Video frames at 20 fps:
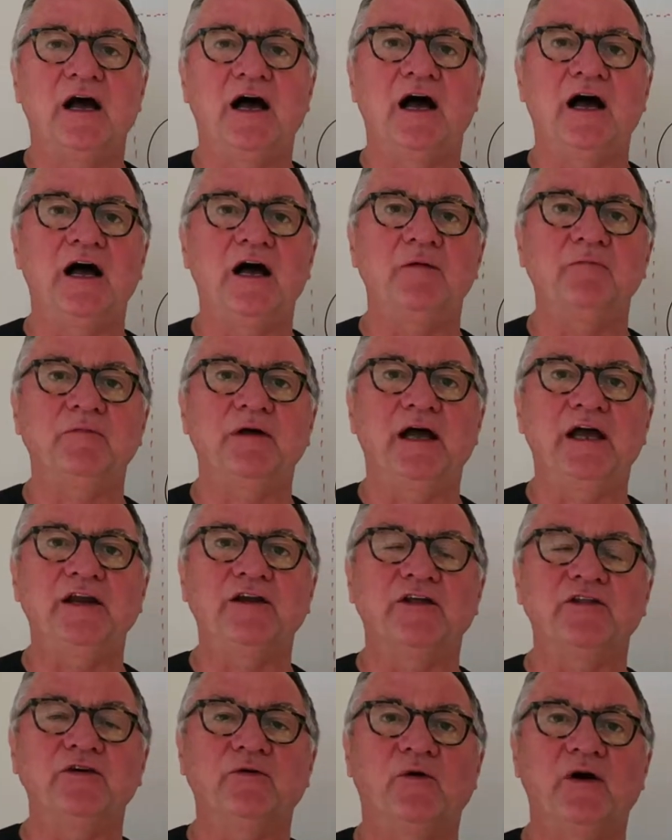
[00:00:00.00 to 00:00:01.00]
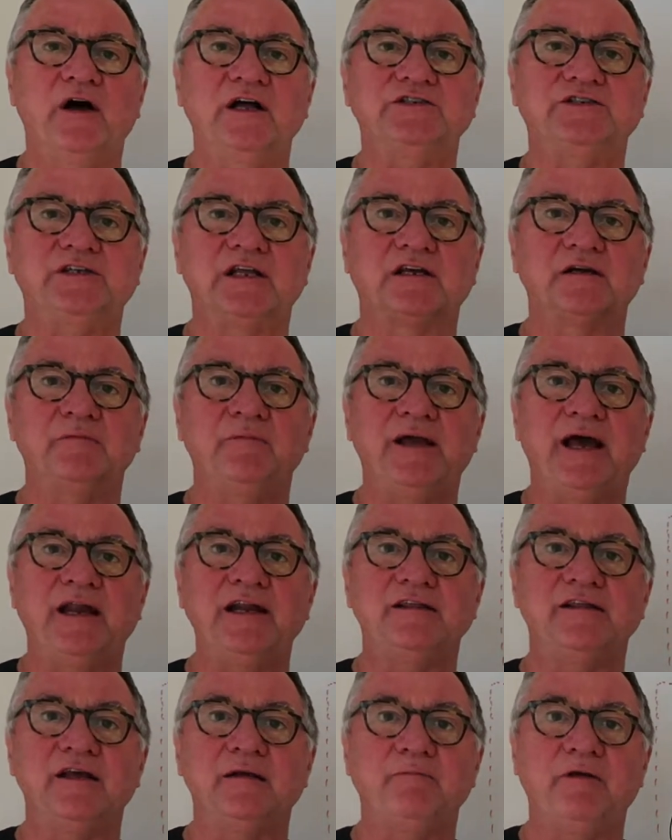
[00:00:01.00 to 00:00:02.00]
In other words, it can be
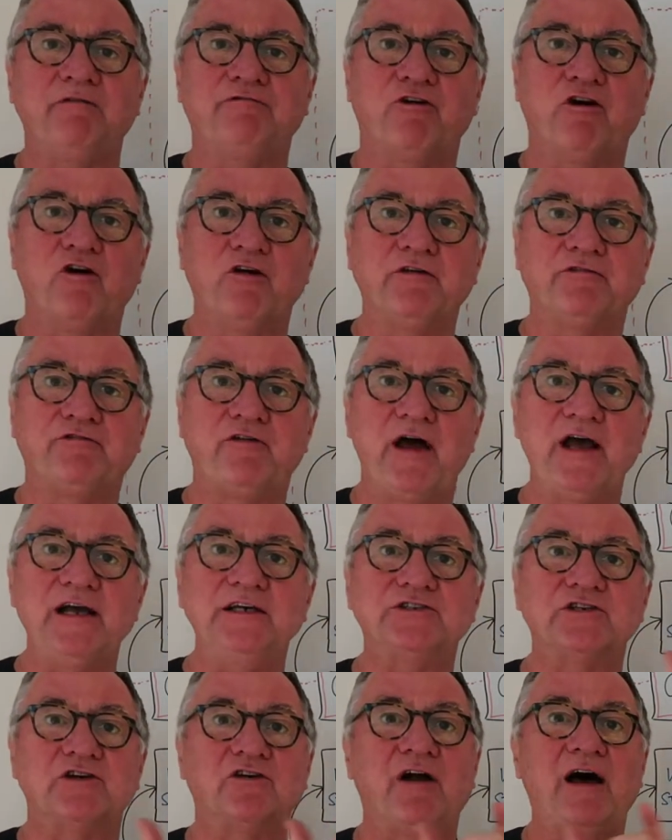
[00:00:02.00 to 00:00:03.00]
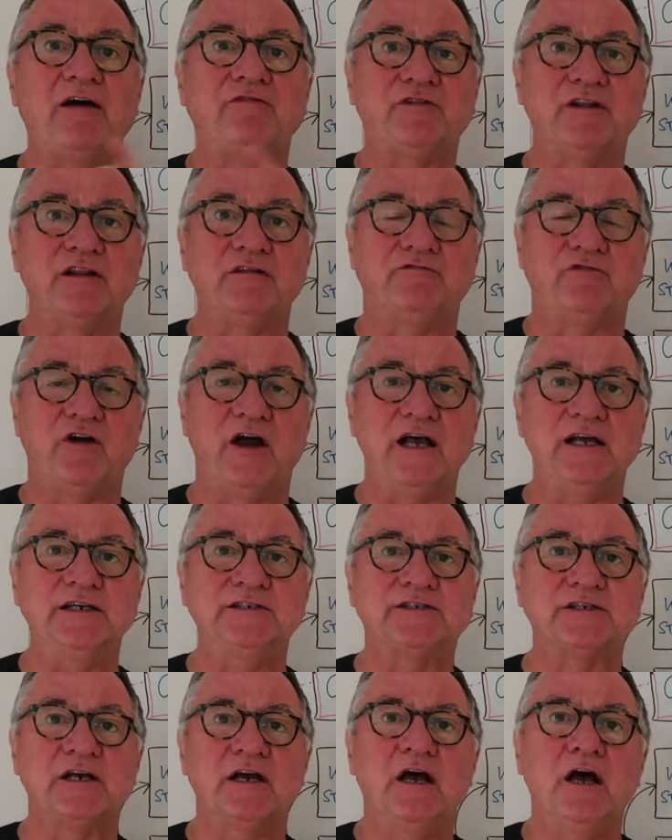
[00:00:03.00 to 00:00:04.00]
anything before the phrase or after the
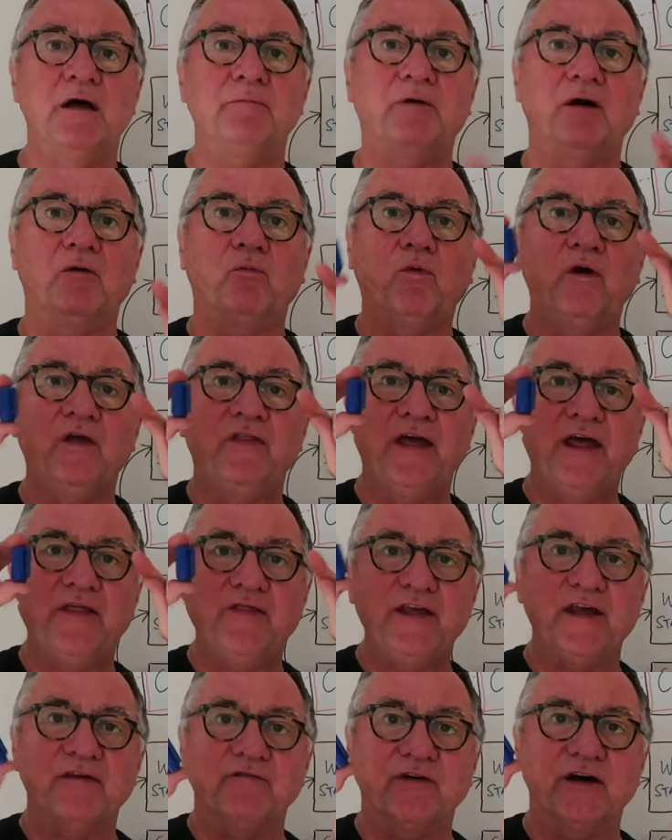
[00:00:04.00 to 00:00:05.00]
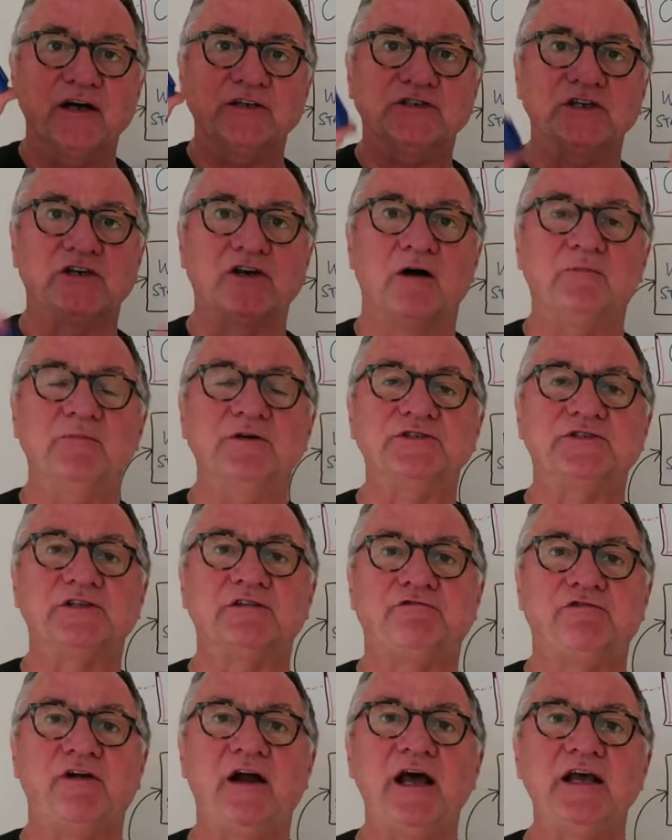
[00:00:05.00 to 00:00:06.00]
phrase, but within the inverted commas,
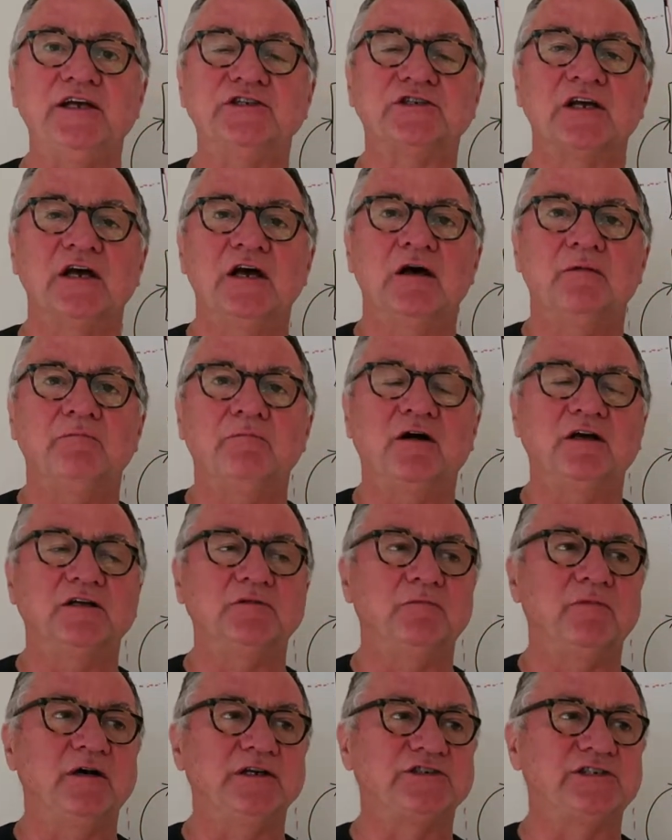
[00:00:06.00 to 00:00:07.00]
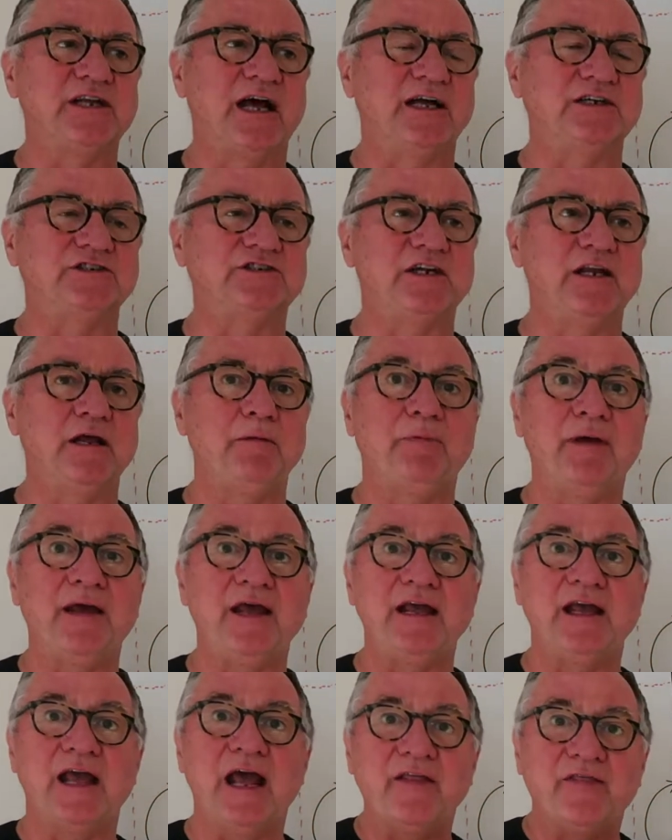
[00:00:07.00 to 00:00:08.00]
the phrase must actually
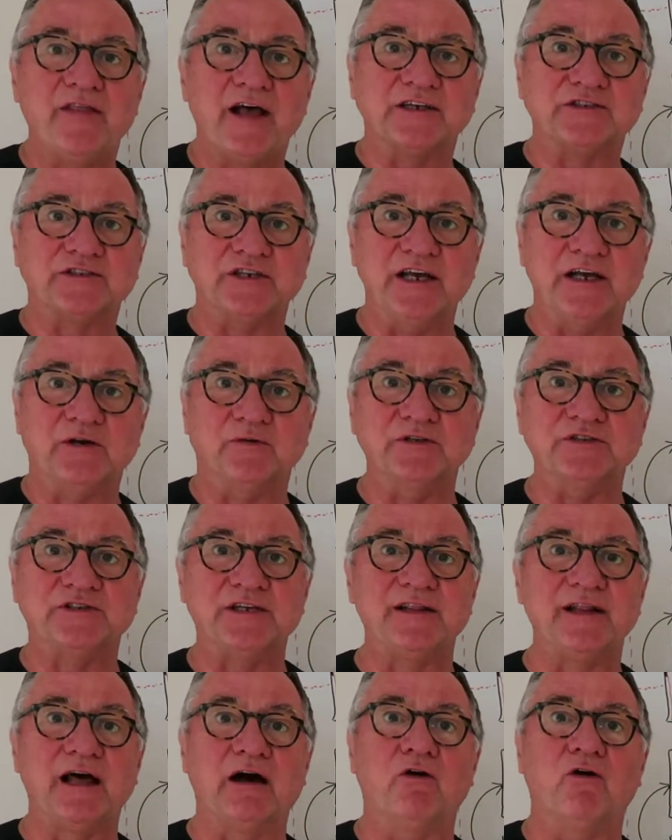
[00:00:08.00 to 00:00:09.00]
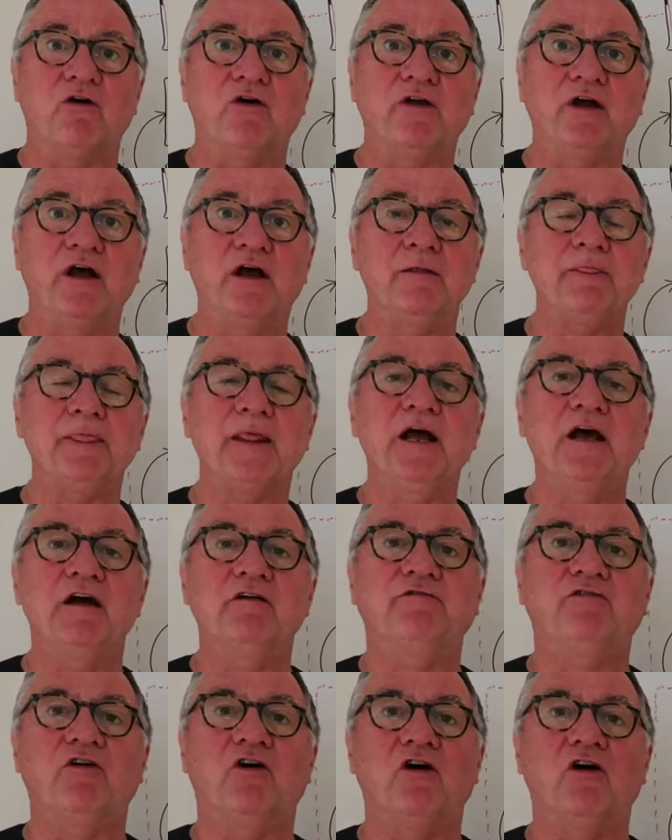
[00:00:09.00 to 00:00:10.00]
be in that sequence, in that order,
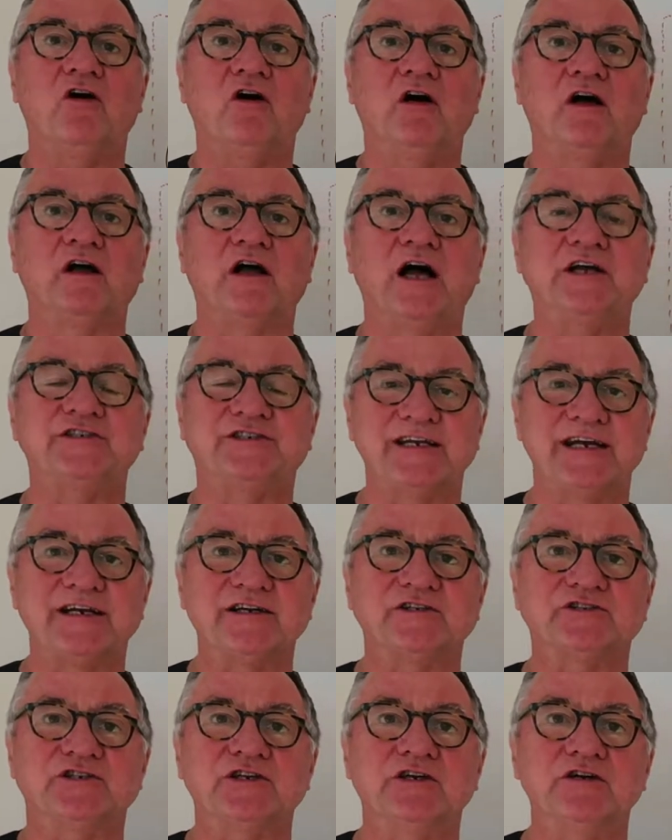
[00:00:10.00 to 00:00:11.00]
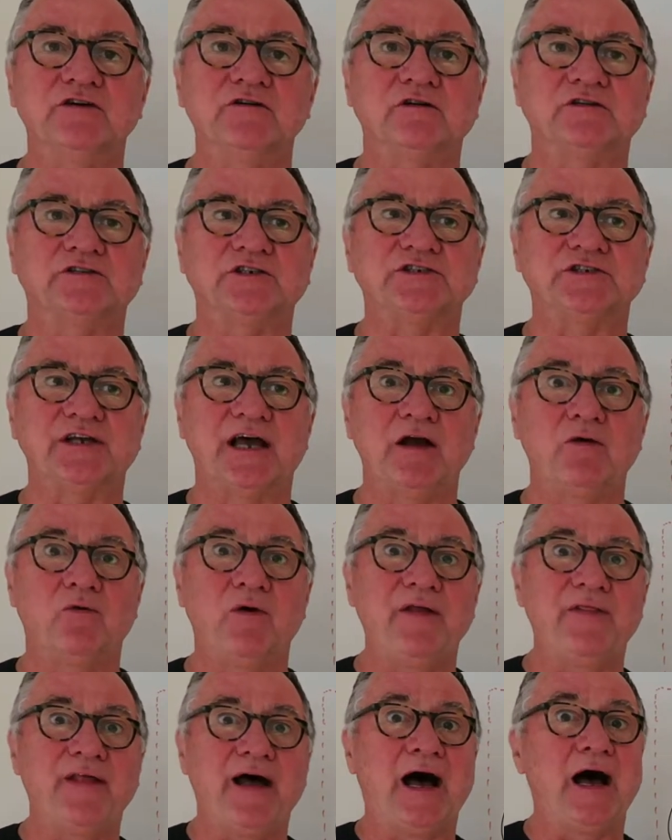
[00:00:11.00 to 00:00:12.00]
for a signal to Google to say,
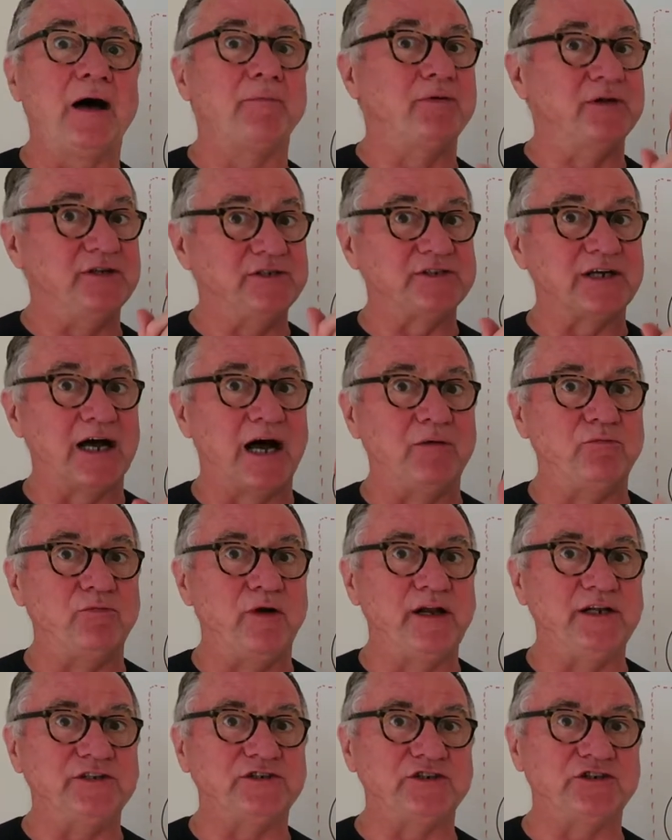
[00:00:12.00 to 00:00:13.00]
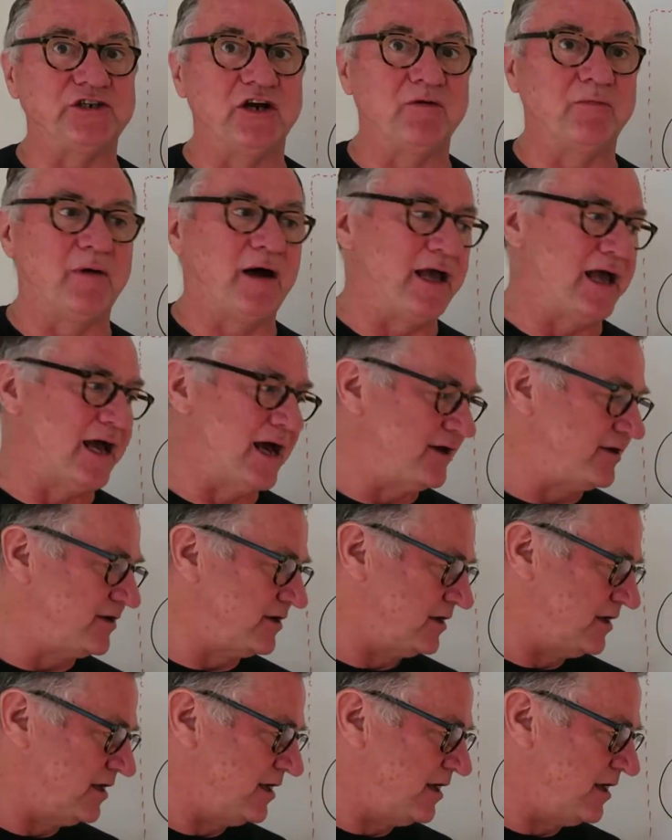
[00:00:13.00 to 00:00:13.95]
when that happens, I'm ready to show my ad.